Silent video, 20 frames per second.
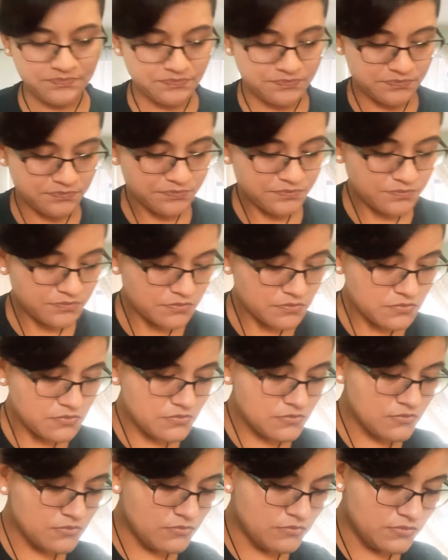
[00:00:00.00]

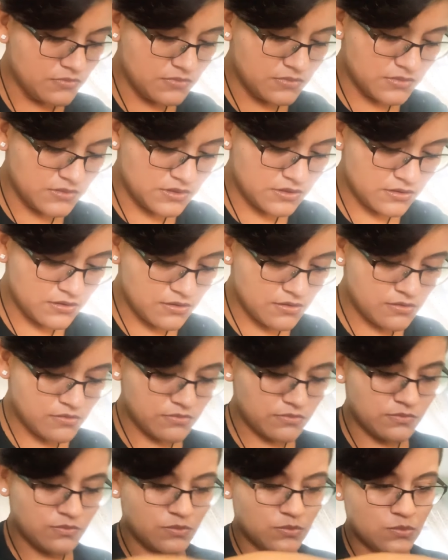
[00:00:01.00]

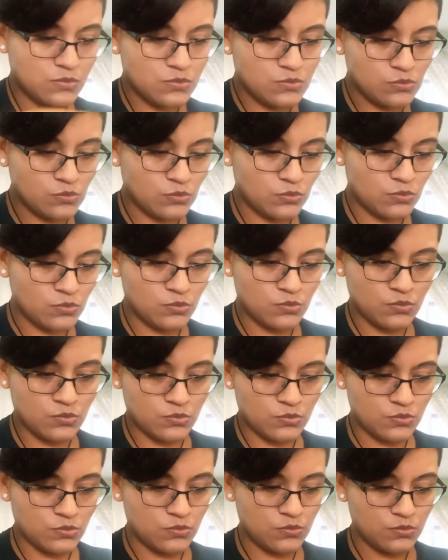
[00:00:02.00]

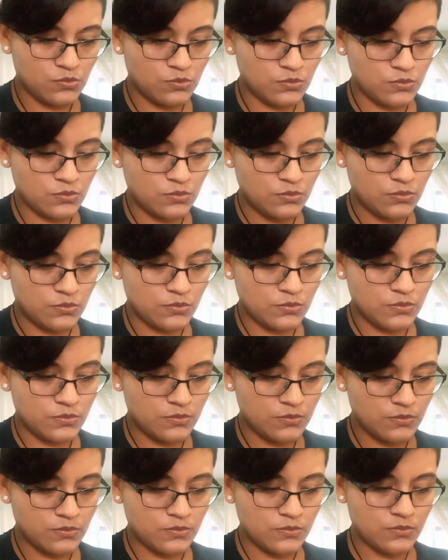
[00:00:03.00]

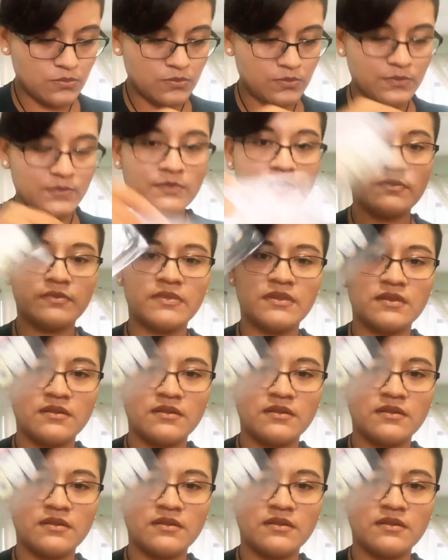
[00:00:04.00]
Nothing is said.